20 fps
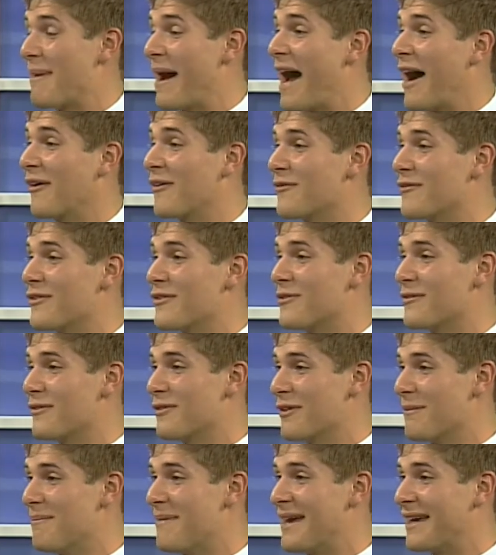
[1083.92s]
out of the,
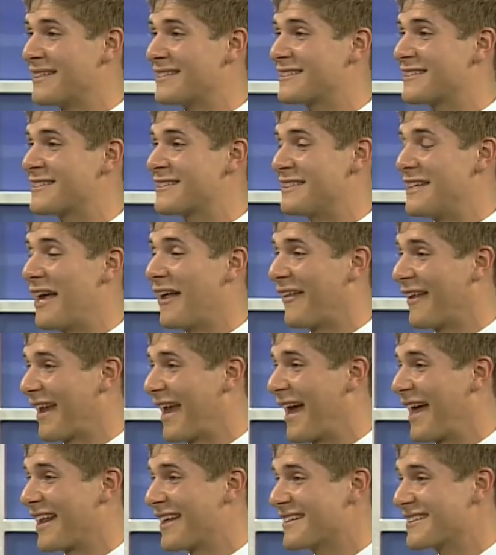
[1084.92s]
the mists yelling
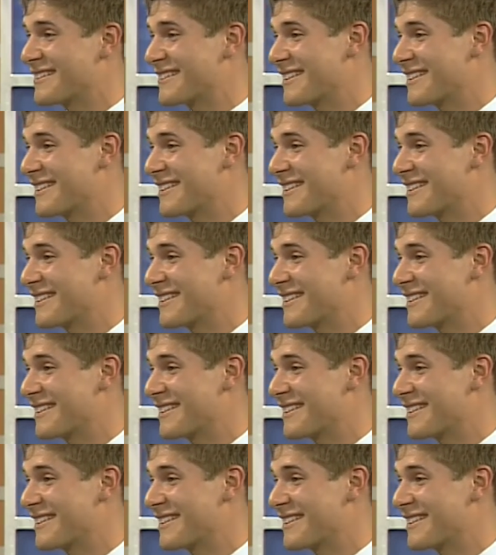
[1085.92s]
at us.